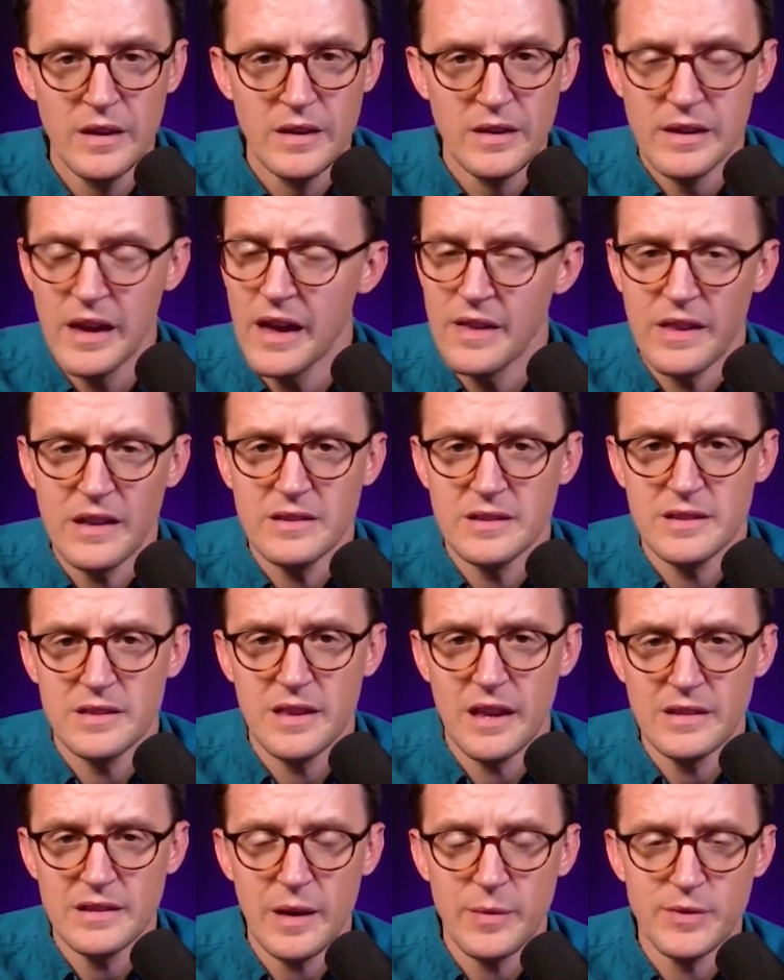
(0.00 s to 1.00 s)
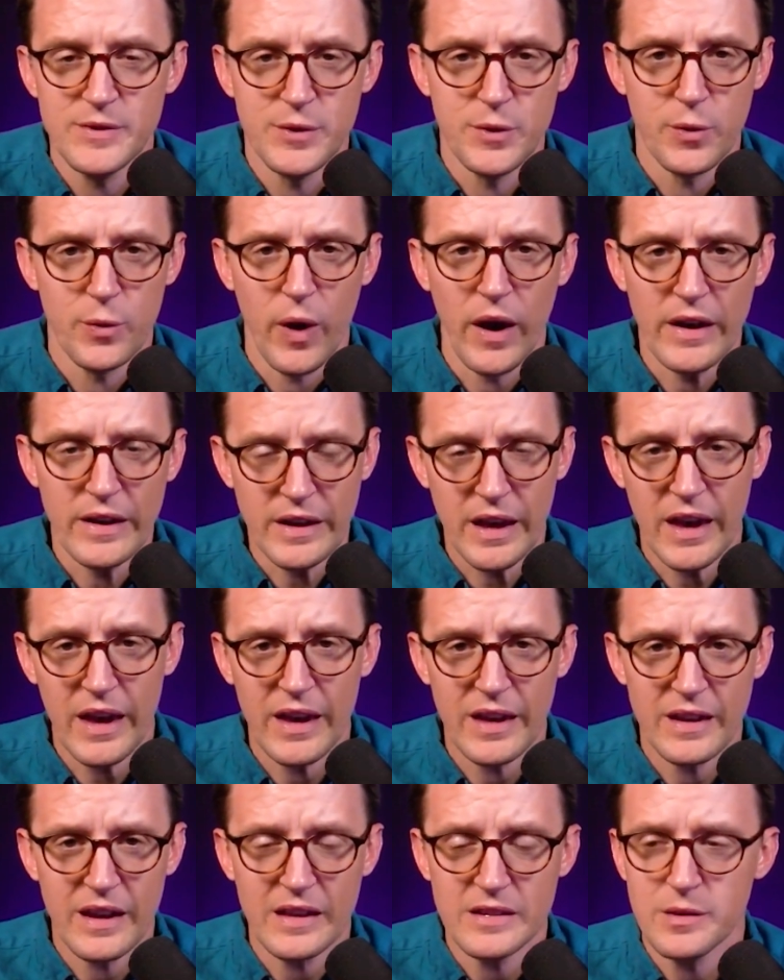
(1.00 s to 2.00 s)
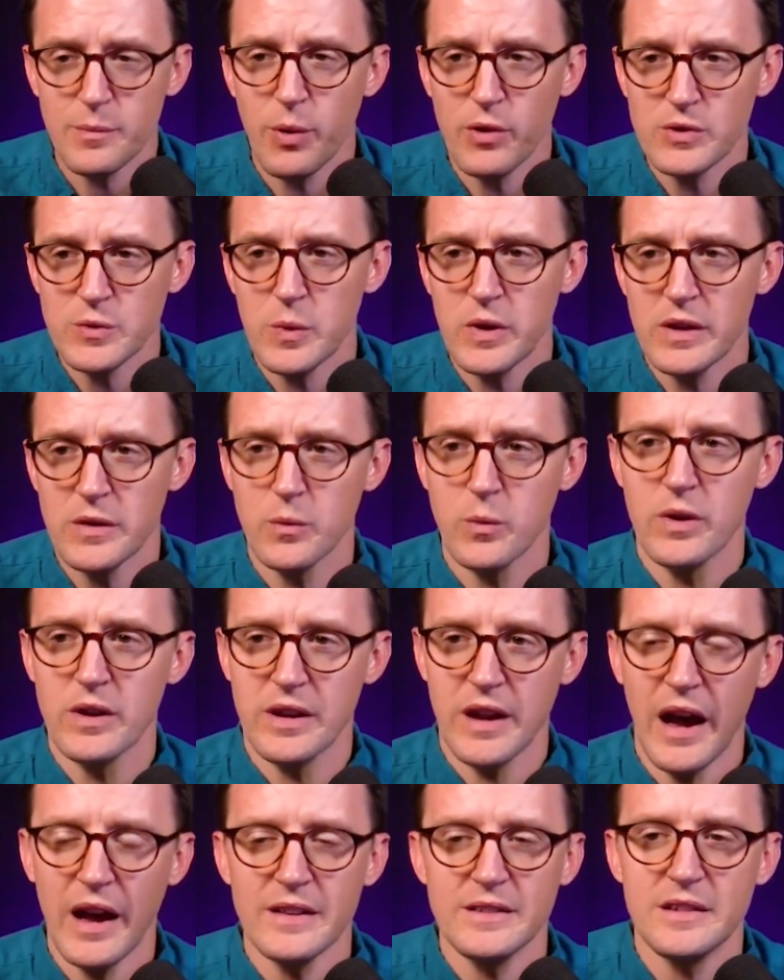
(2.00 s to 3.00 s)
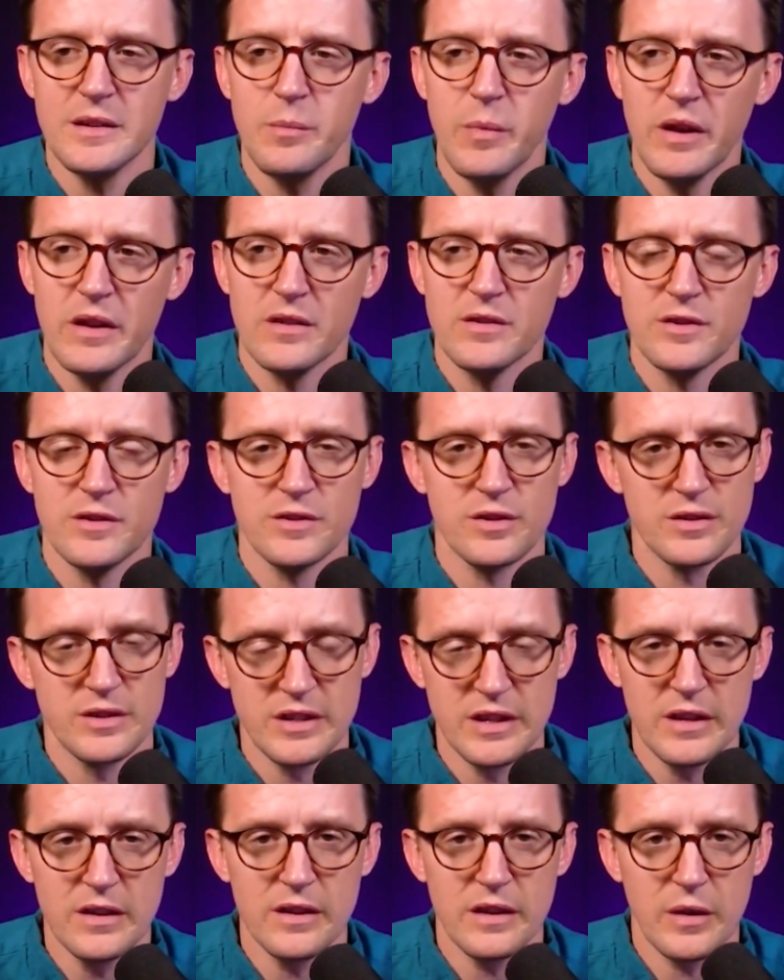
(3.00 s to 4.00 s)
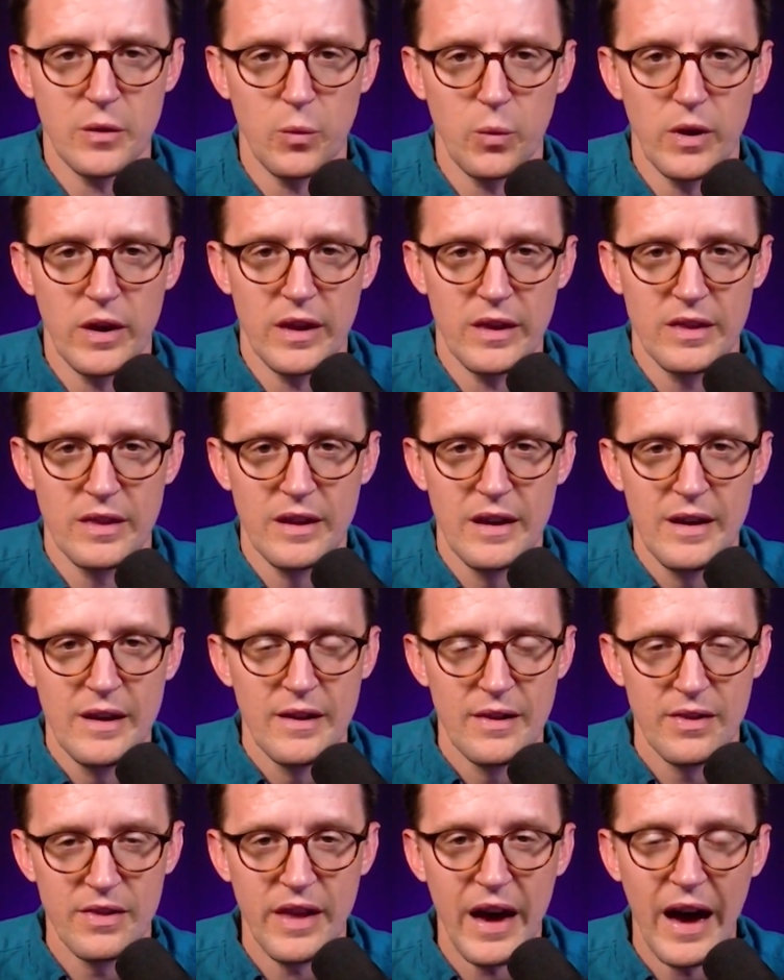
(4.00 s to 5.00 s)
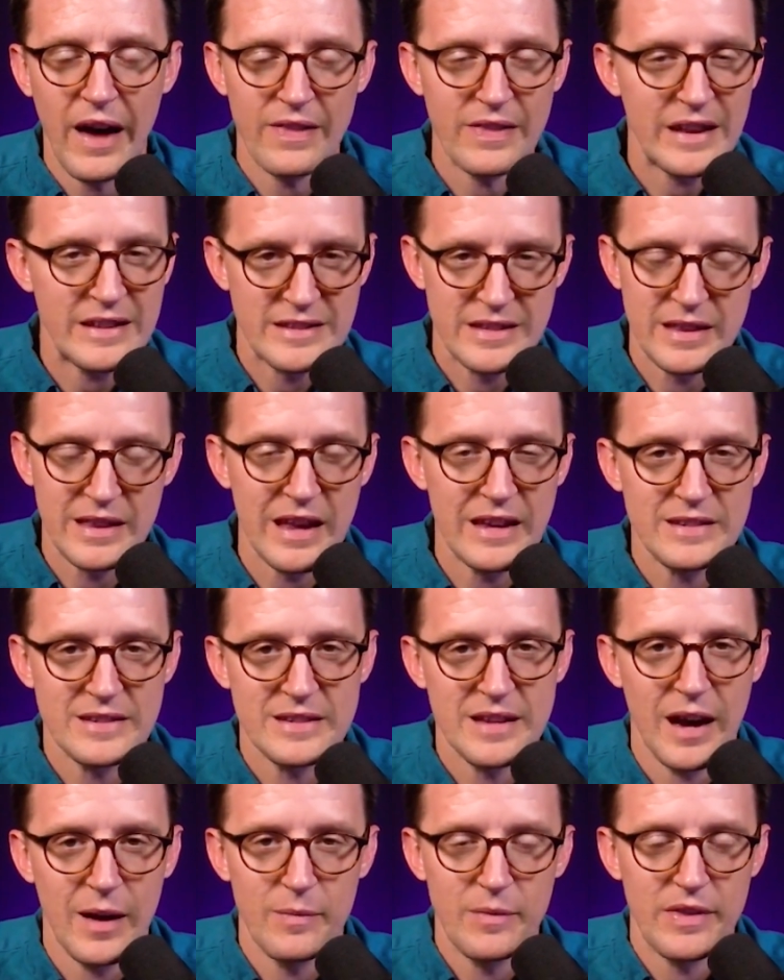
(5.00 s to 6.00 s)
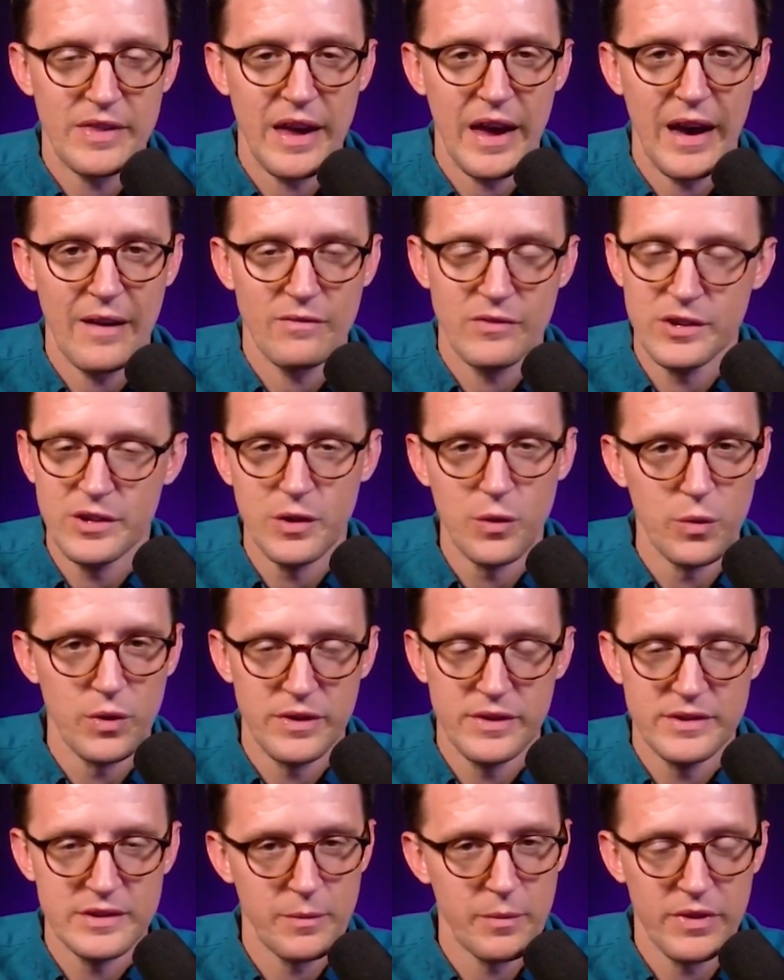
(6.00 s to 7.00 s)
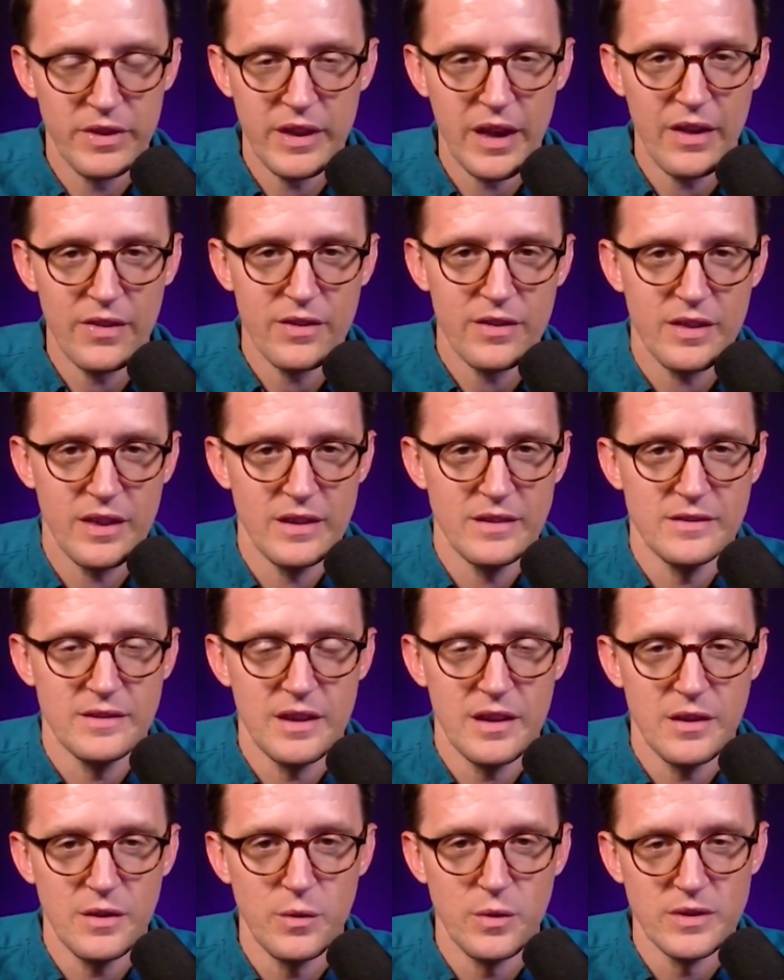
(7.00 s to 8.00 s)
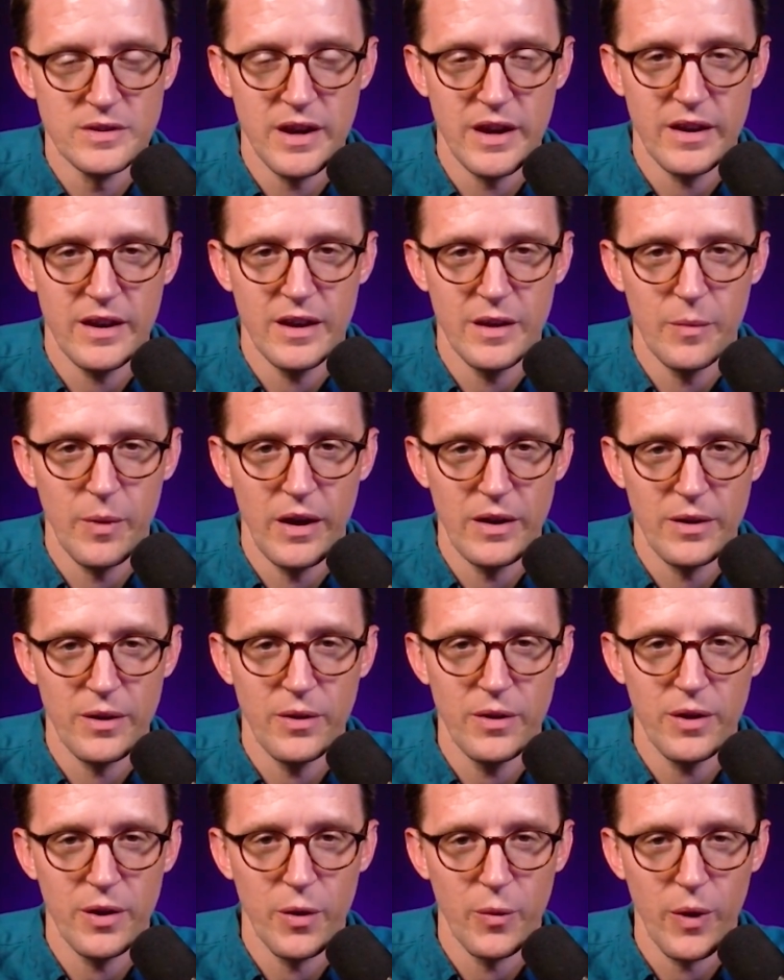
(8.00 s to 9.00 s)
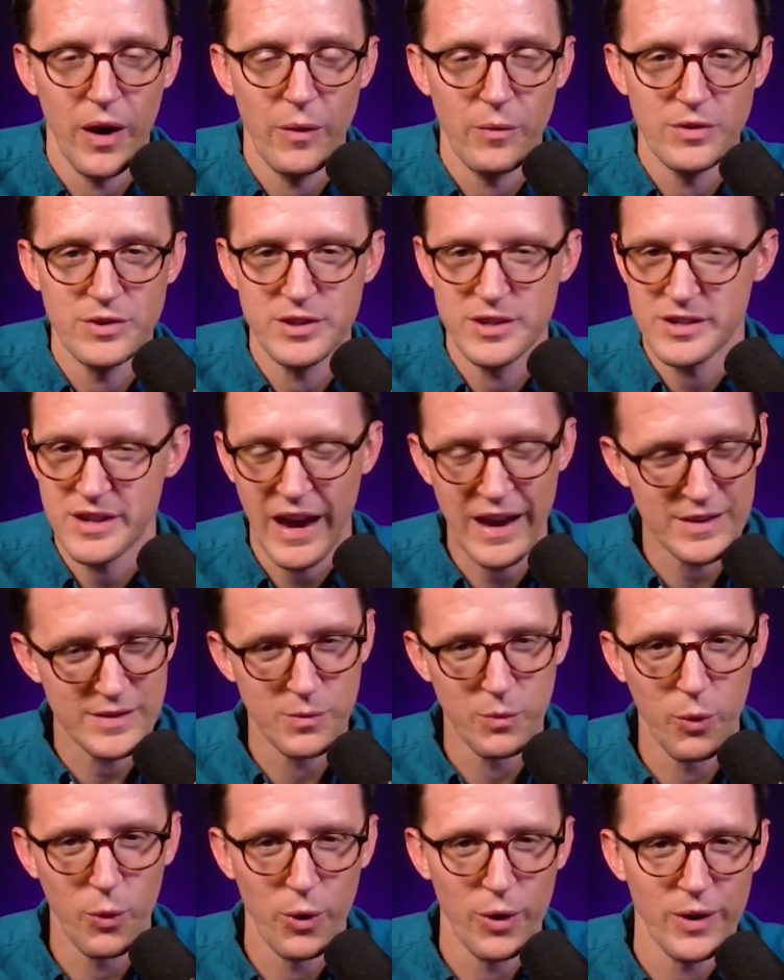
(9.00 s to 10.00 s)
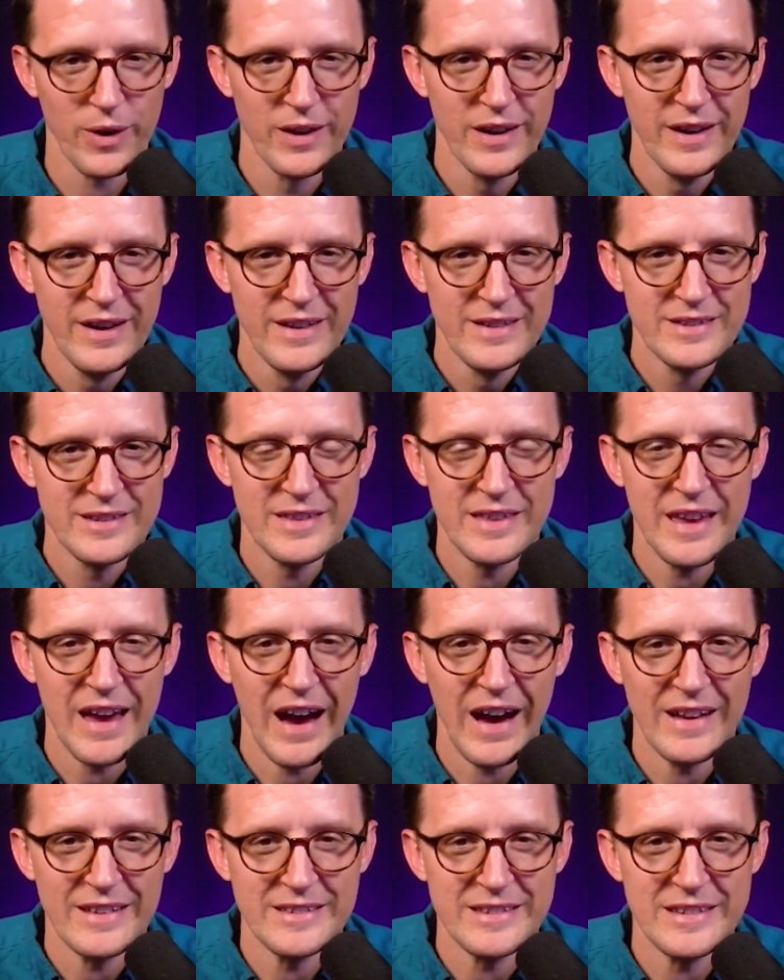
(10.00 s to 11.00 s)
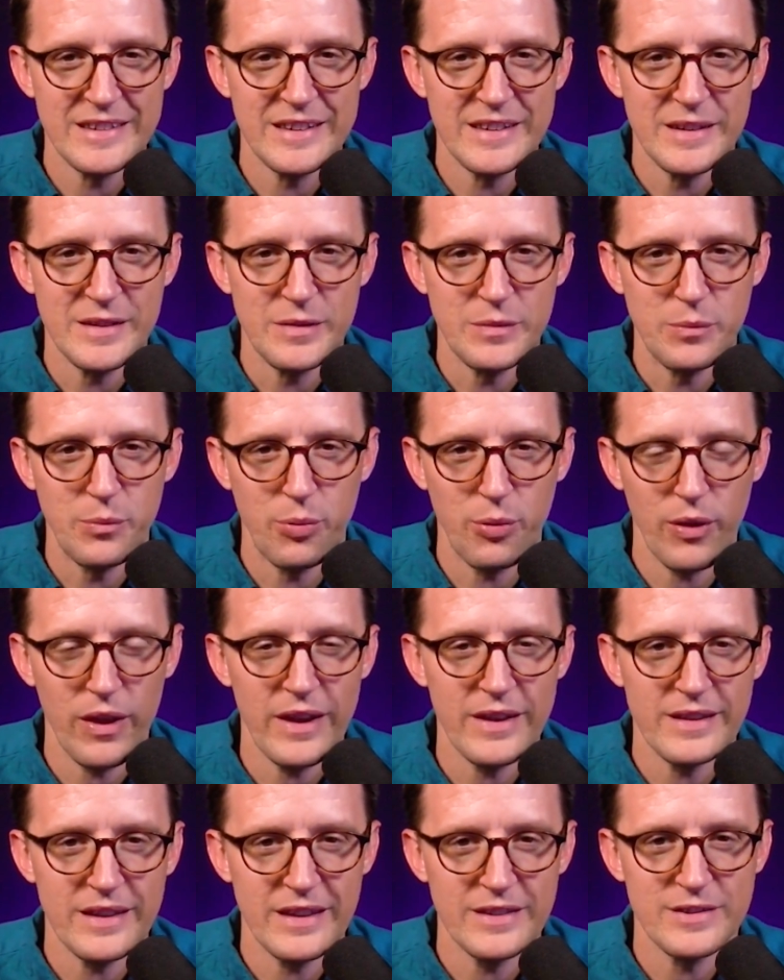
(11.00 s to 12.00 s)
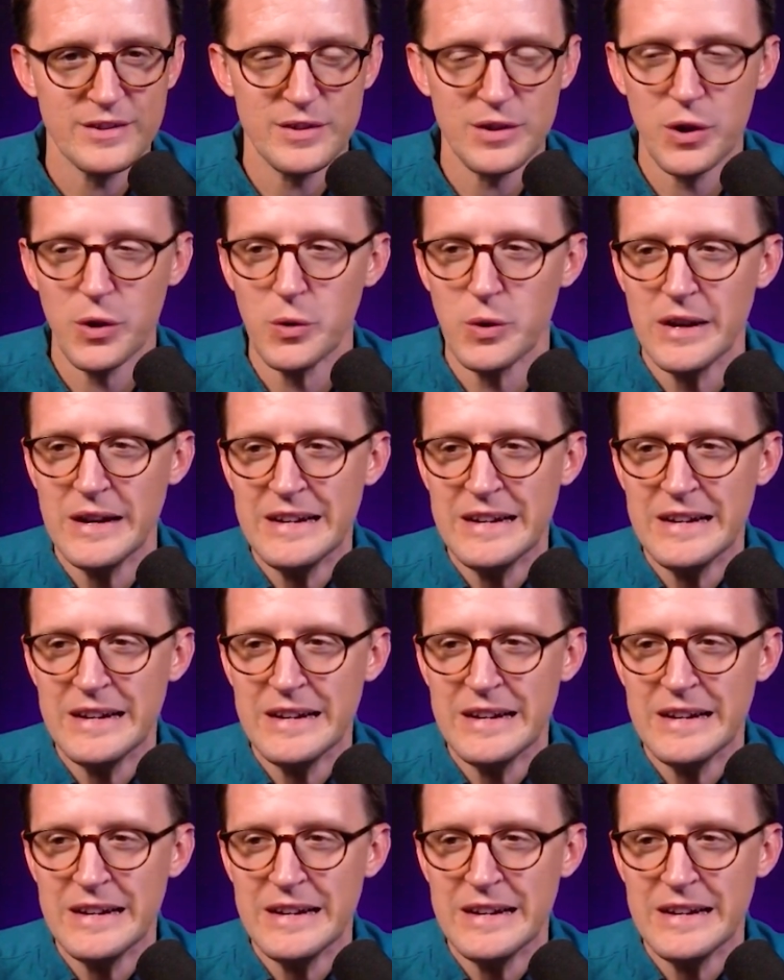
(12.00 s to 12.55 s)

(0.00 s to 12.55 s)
Yeah, that's absolutely right. And I suppose when IT managers are dealing with that's less time that they have to deal with some of the other things that you were talking about earlier, right? Which just adds more to the IT plate. And so,